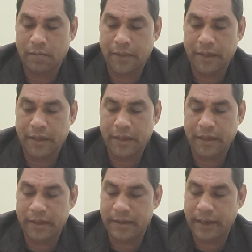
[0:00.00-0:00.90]
made under
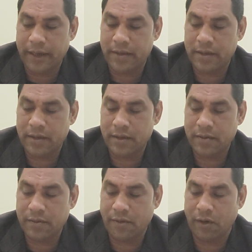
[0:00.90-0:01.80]
this act.
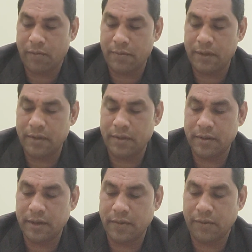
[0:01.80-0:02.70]
Form
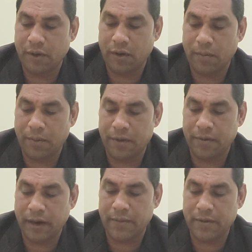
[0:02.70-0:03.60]
means a form
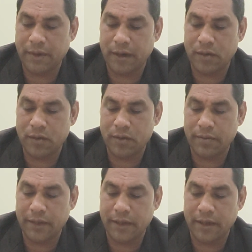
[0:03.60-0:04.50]
prescribed by rules
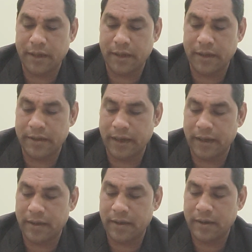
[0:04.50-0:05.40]
made under this
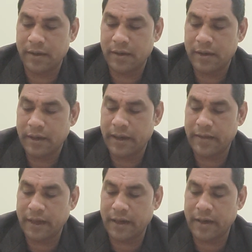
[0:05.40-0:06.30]
act.
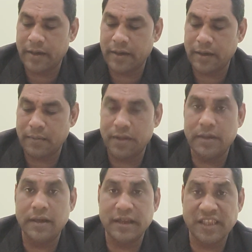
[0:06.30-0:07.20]
Khasra register means
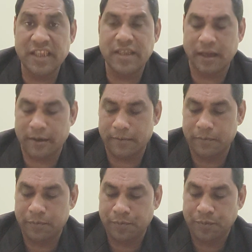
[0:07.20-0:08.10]
a register
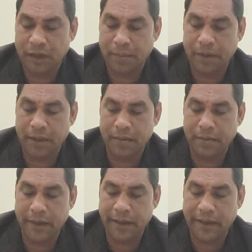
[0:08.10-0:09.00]
being
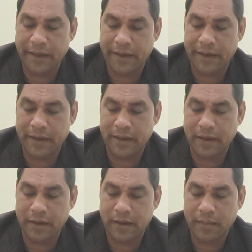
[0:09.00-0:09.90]
maintained in
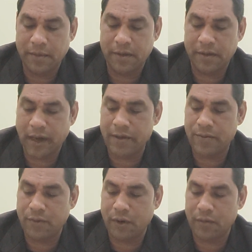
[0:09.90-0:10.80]
the prescribed
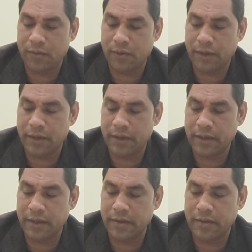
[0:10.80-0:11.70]
for showing
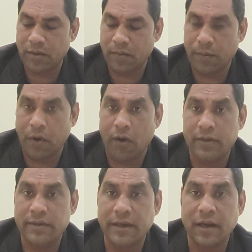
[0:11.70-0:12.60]
details of
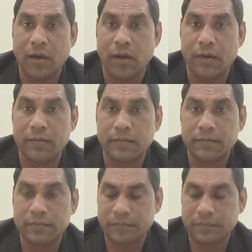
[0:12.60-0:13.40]
plots along